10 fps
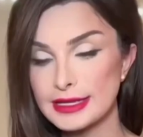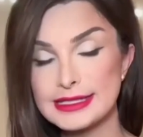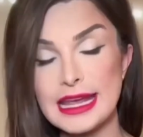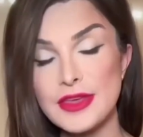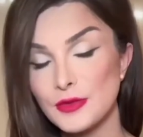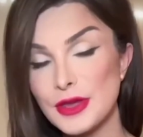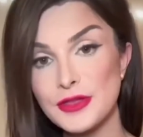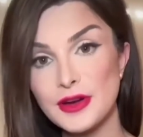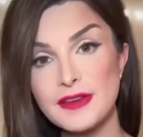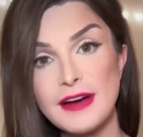It's day
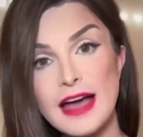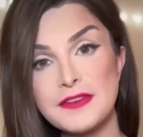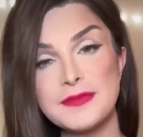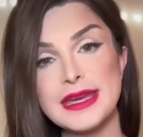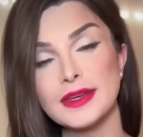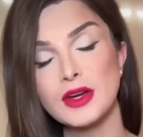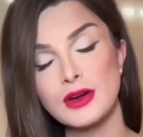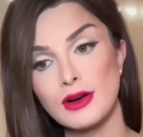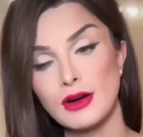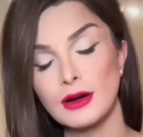335 of being a
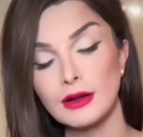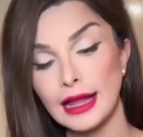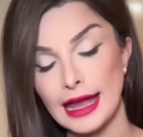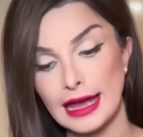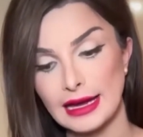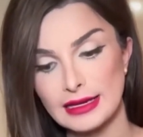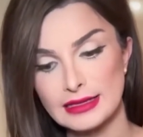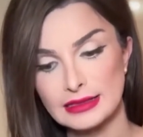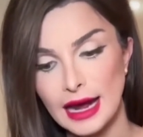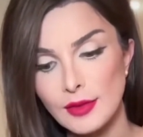girl,
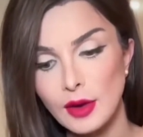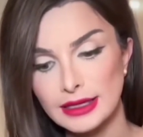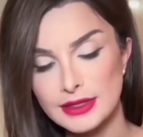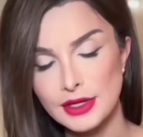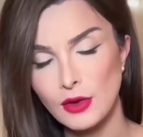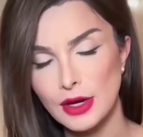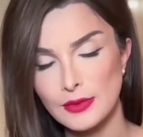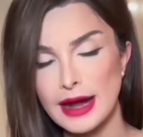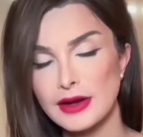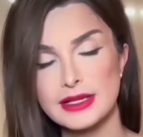and I wanted to go on
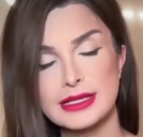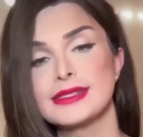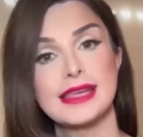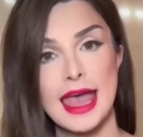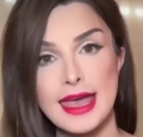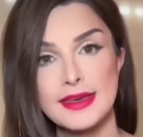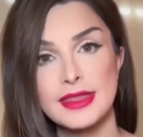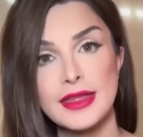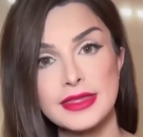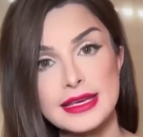record to say
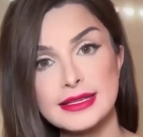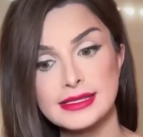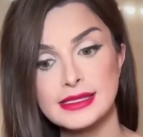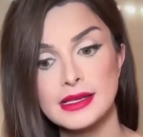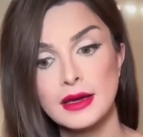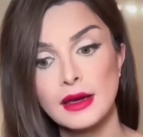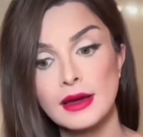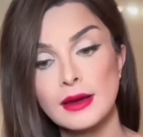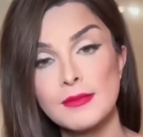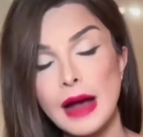that this
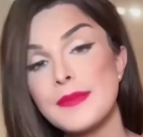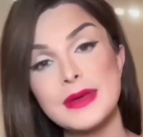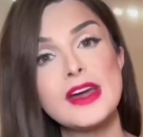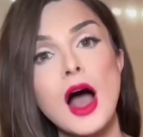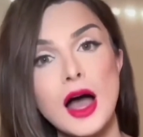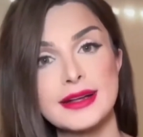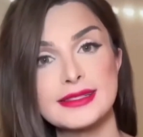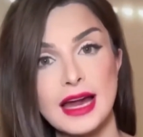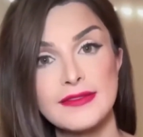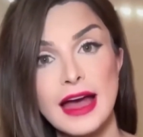might be the
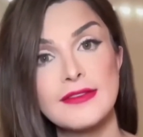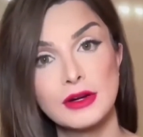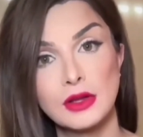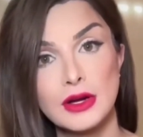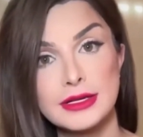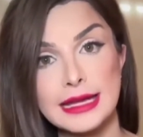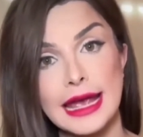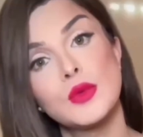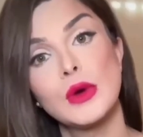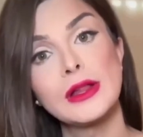hottest I've ever looked
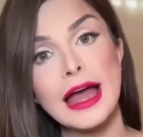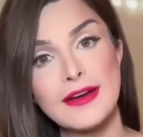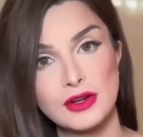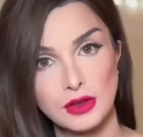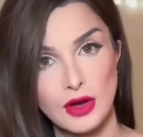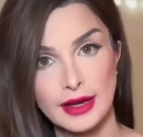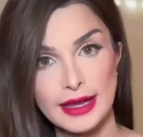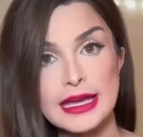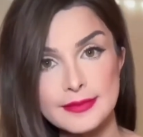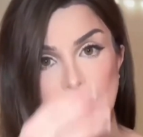and will ever look
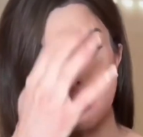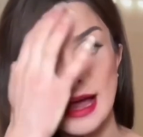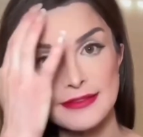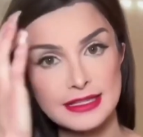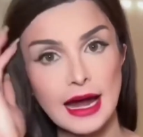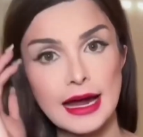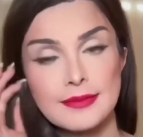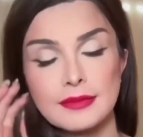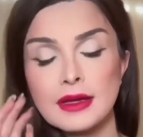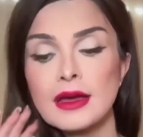in my
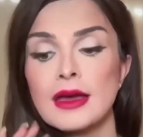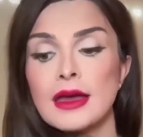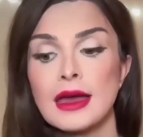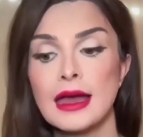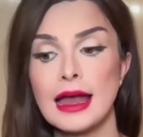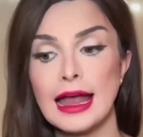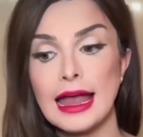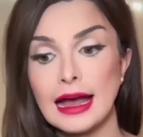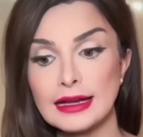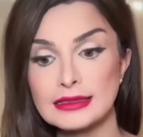lifetime.
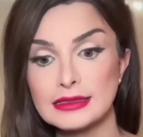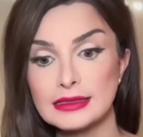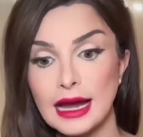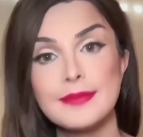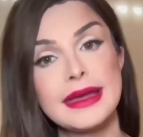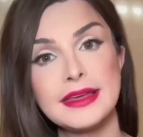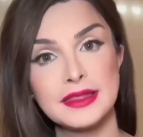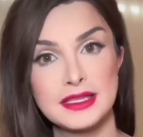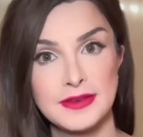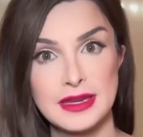And I'm making
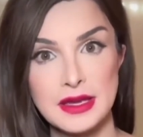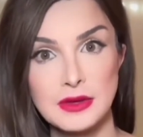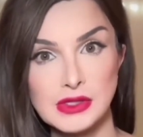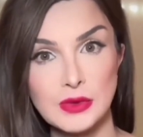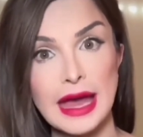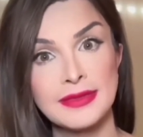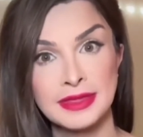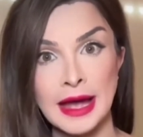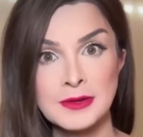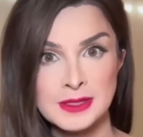this video so that in
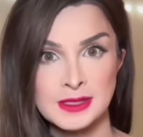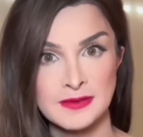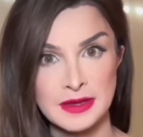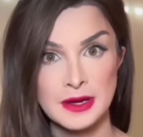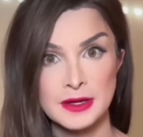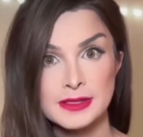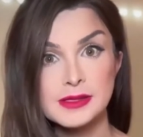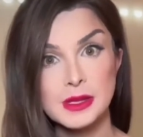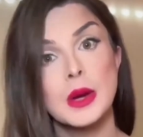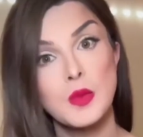thousands of years,
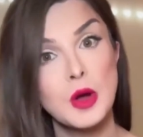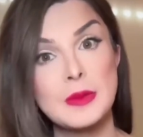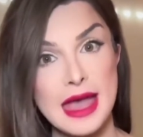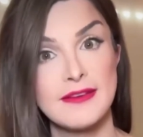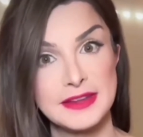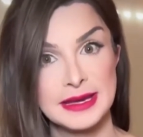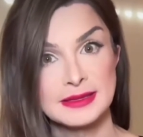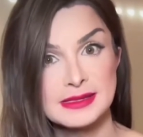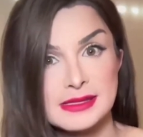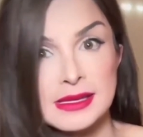there will be
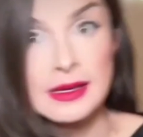evidence.